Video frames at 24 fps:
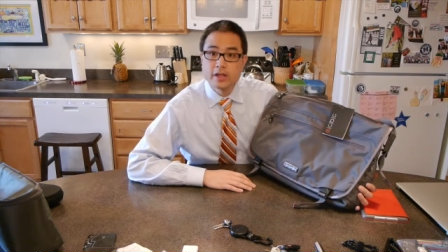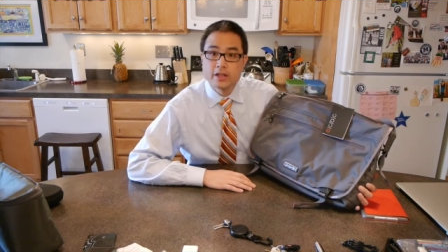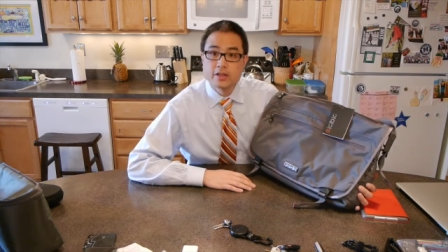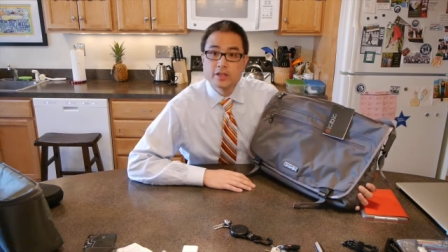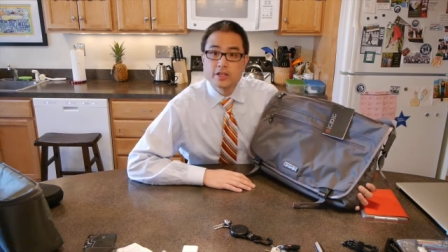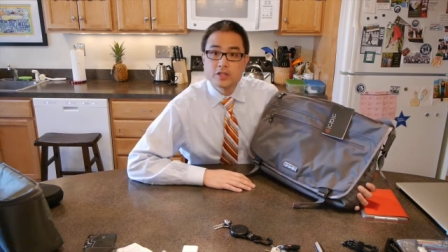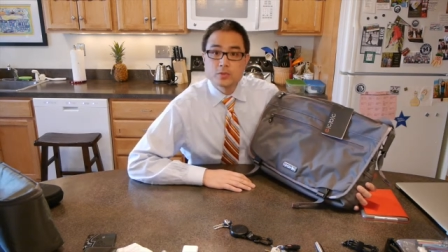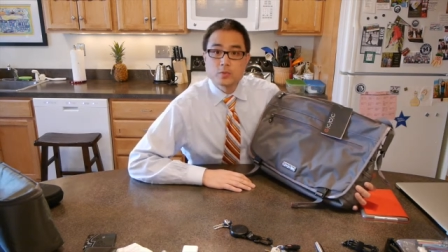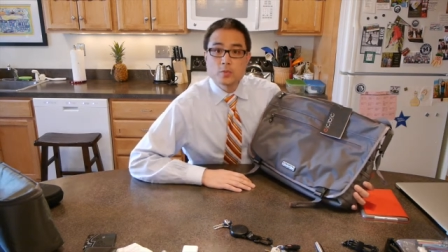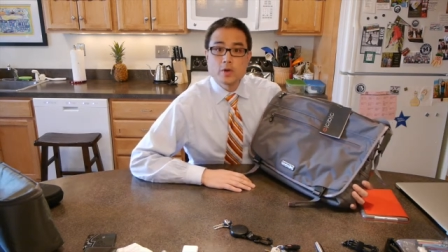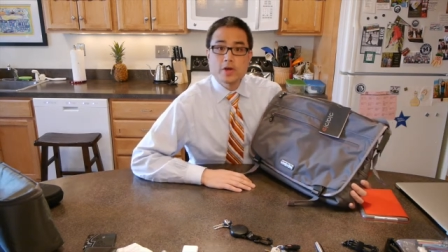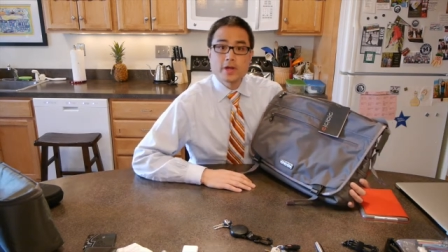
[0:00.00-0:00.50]

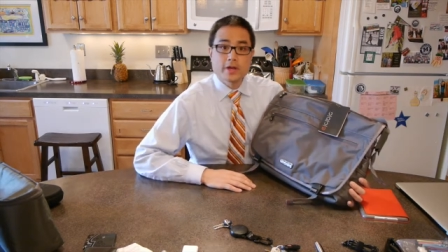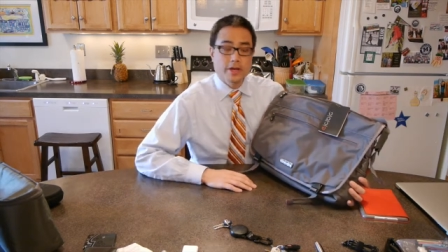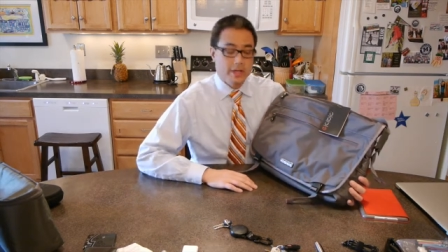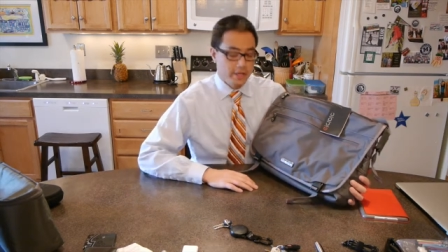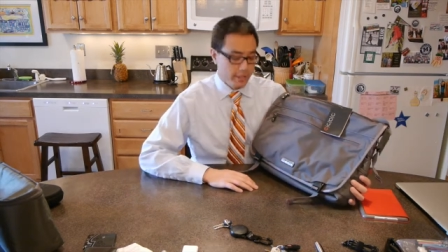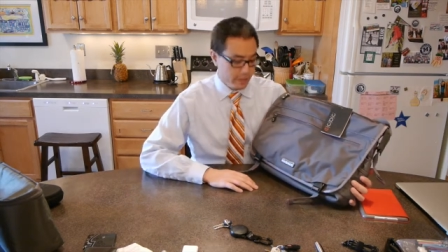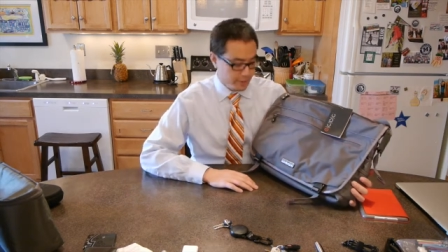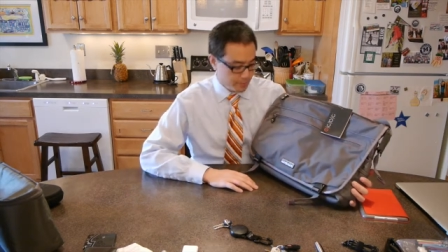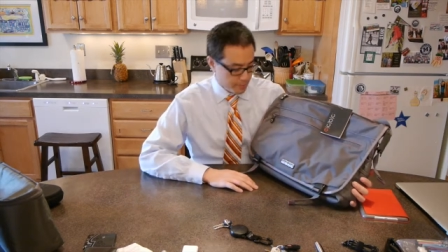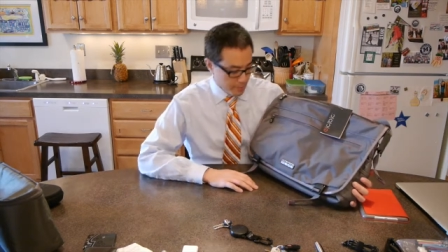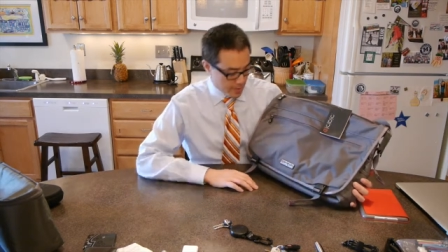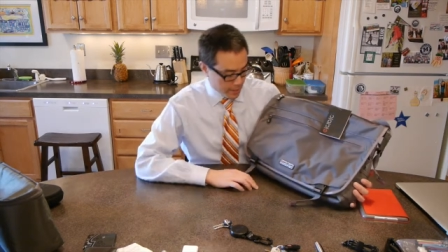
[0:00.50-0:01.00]
This one
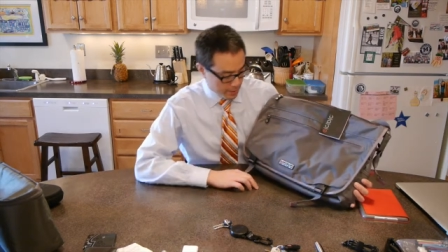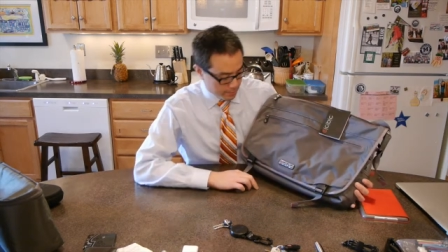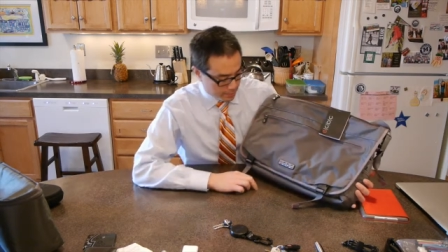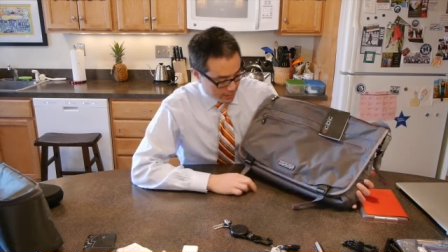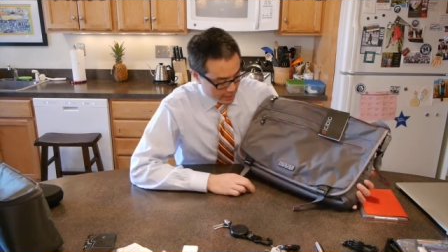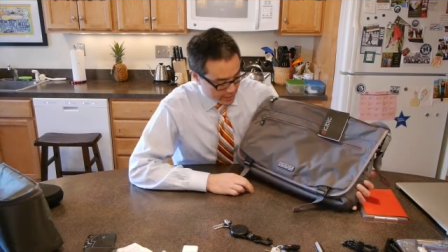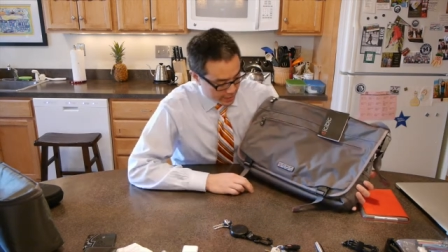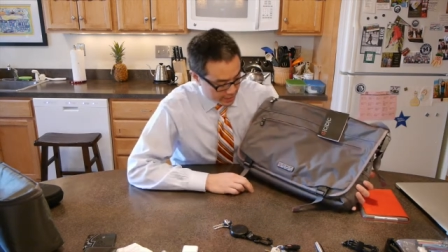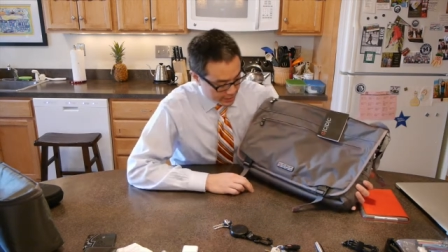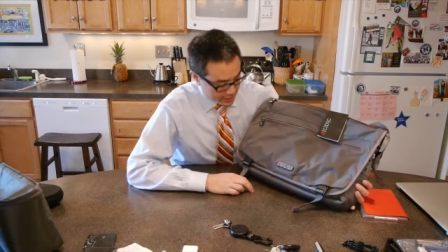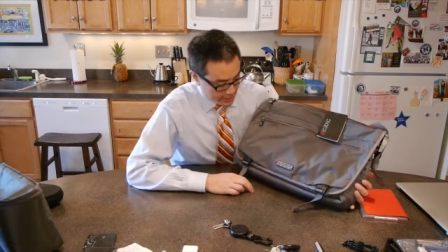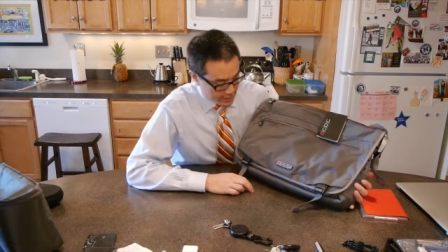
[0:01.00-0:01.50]
is made
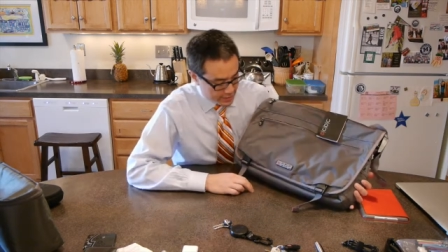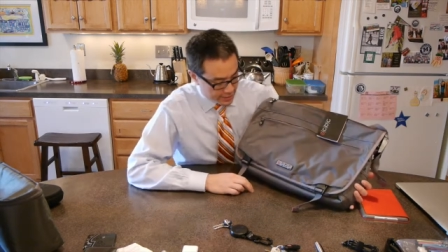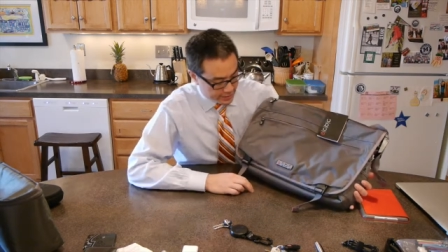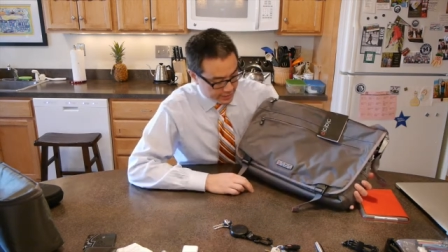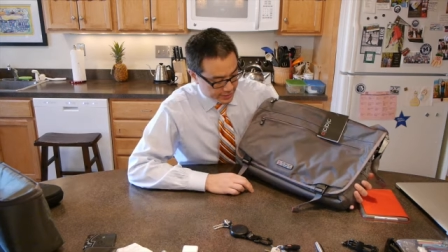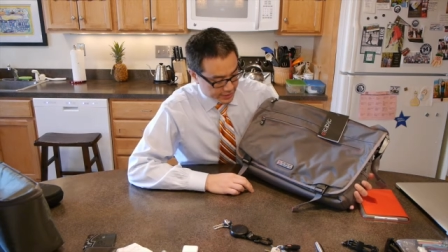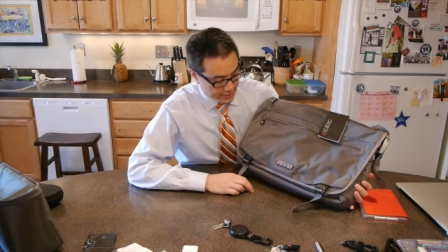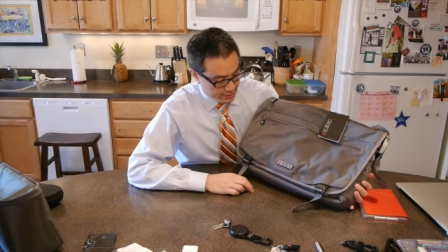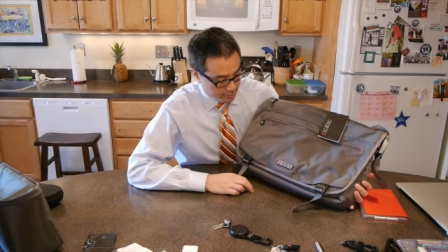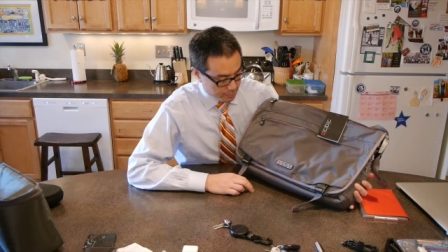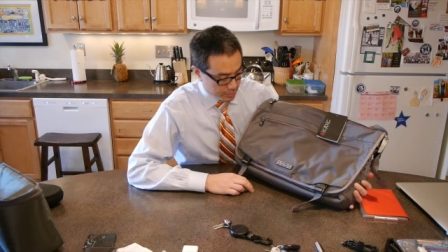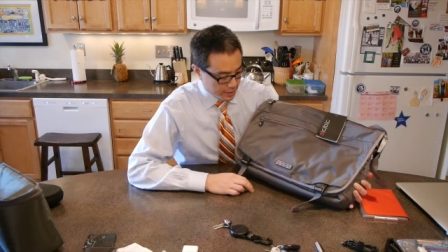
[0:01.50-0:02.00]
by
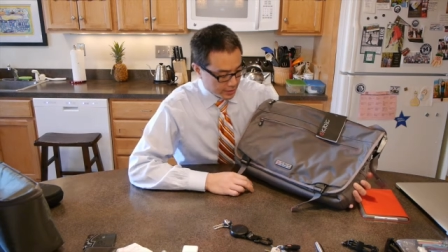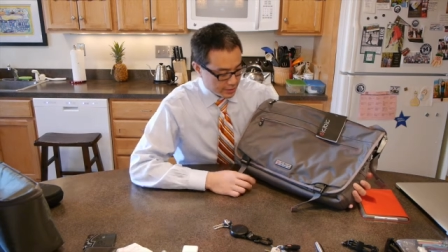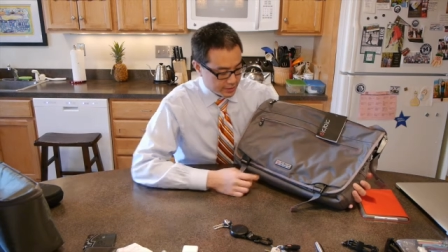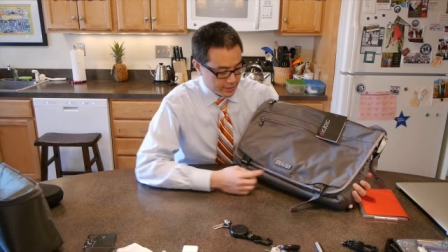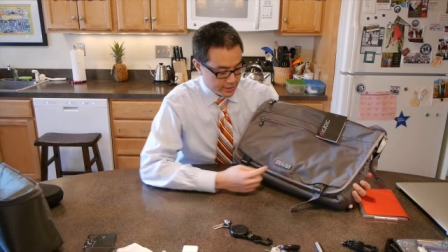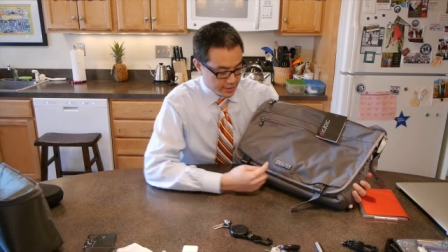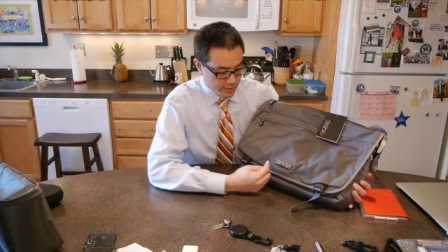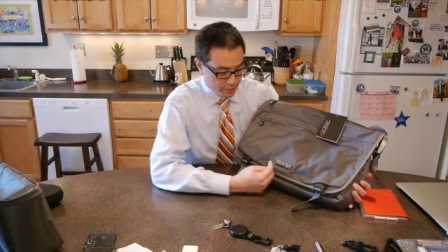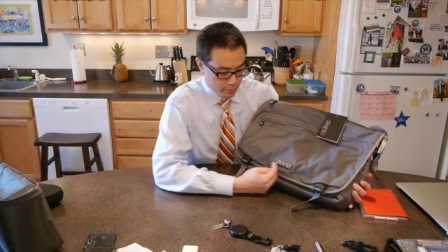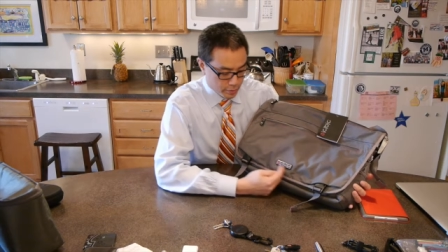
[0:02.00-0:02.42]
ecbc.